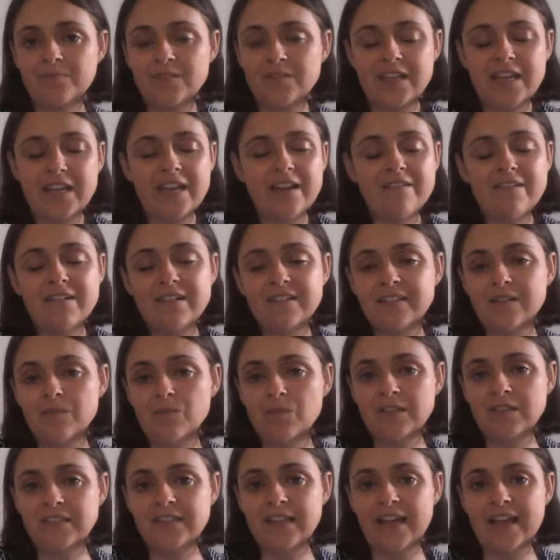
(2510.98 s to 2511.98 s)
hearing
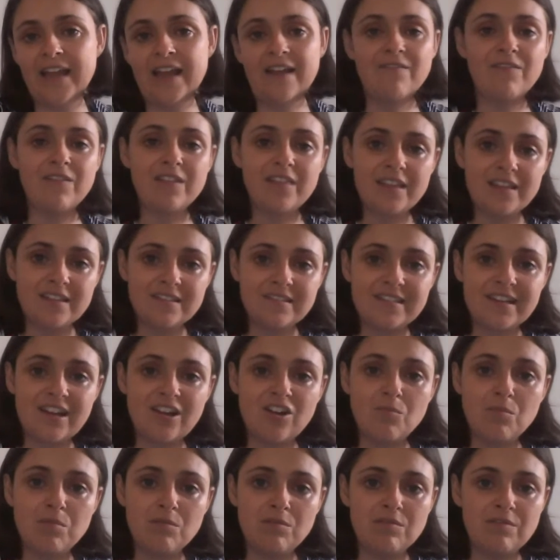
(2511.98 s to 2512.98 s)
someone say everything's
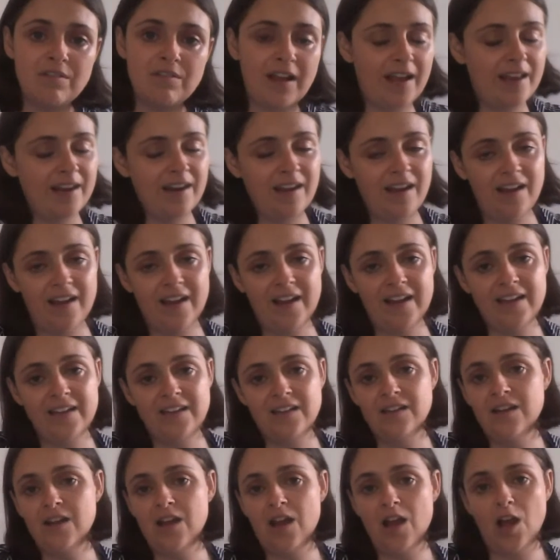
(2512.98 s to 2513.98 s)
terrible and
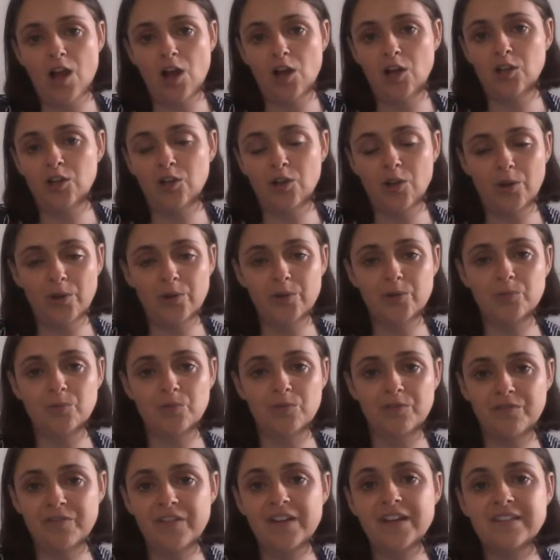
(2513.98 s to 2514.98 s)
I alone
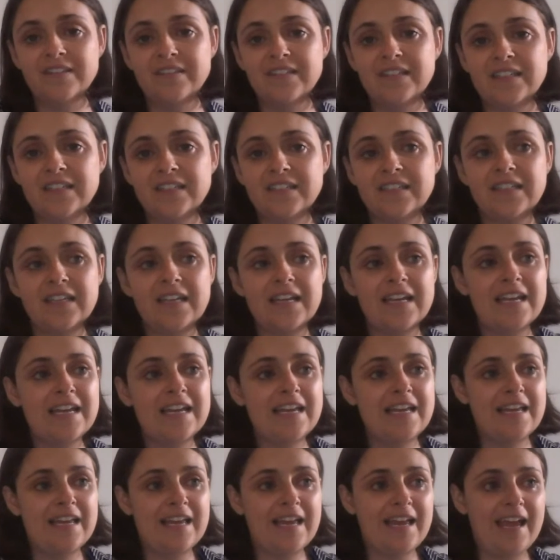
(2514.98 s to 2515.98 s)
will fix it,
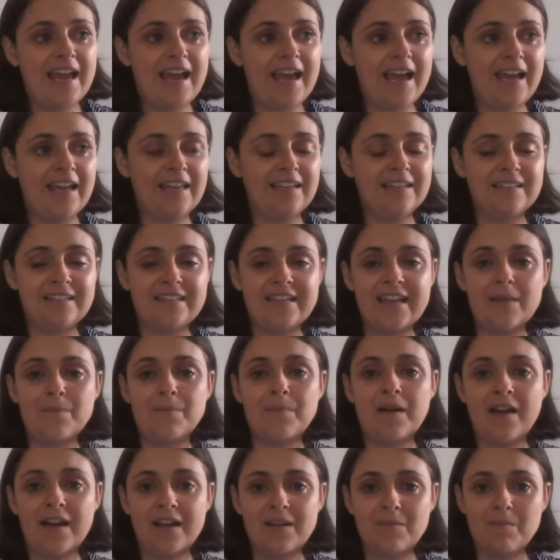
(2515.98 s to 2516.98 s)
and get
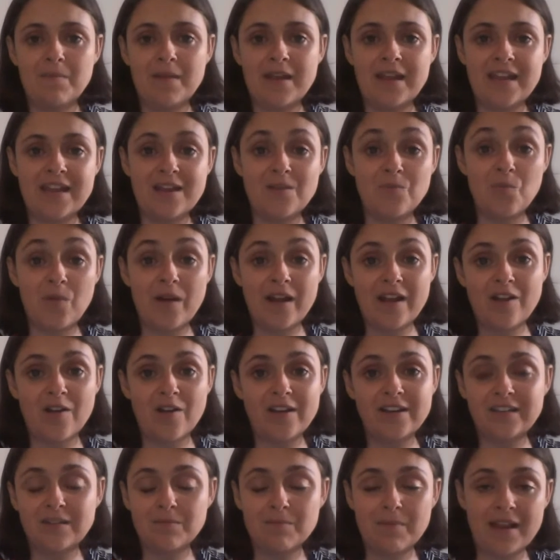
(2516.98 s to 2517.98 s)
behind me and we're
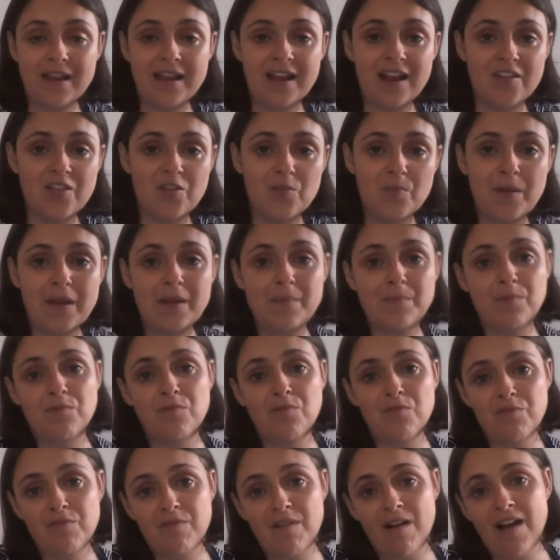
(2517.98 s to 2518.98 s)
going to make other people
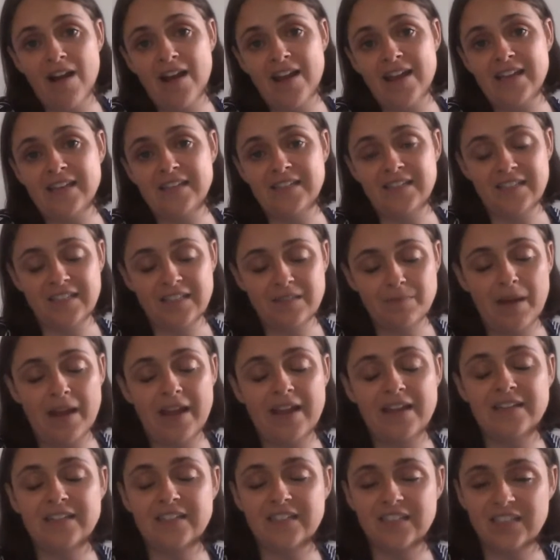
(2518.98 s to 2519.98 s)
cry in
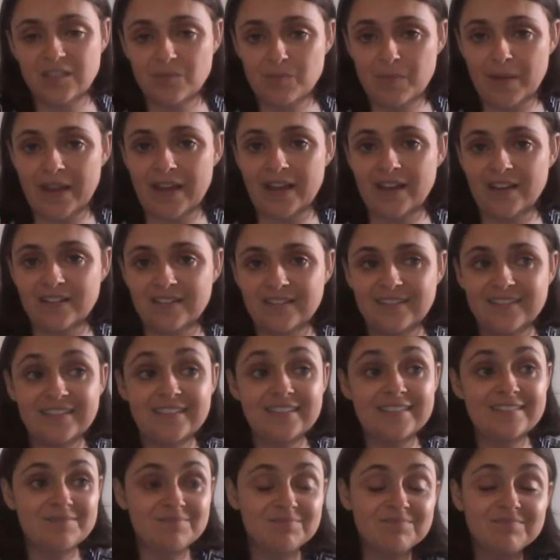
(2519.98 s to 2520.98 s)
dismay and despair.
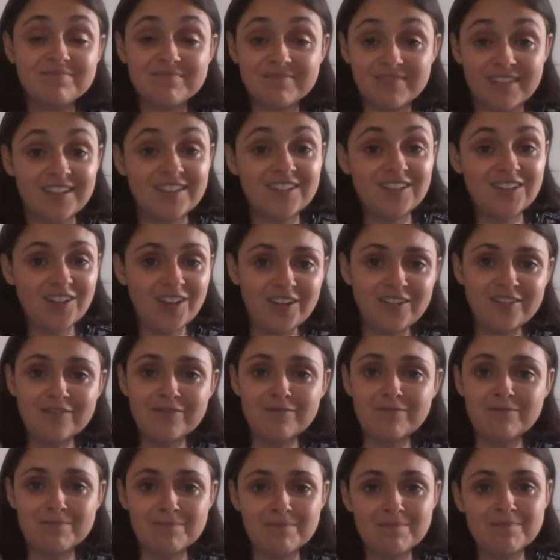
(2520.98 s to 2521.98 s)
There's a lot
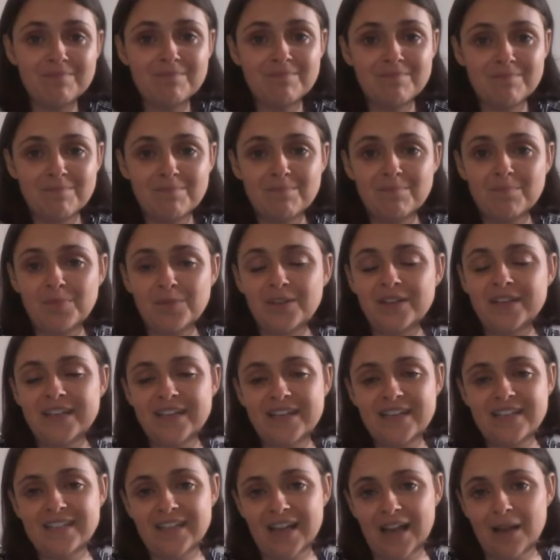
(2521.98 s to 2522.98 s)
of
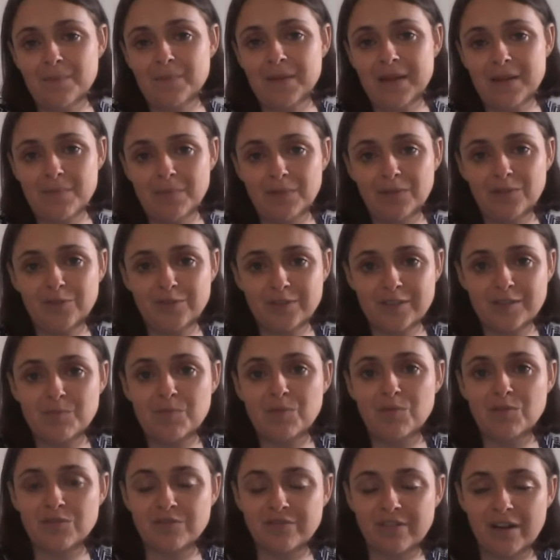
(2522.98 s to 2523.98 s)
bully type people who
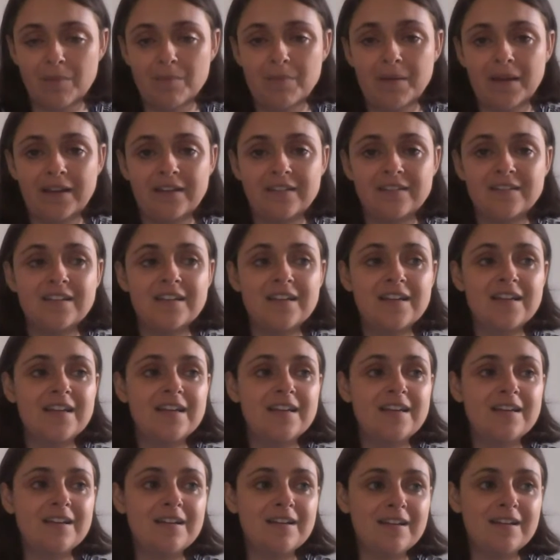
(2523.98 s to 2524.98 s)
support Trump and
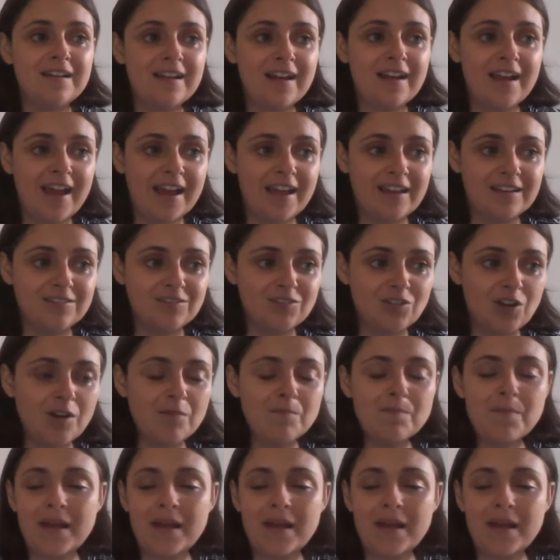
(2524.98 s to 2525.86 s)
don't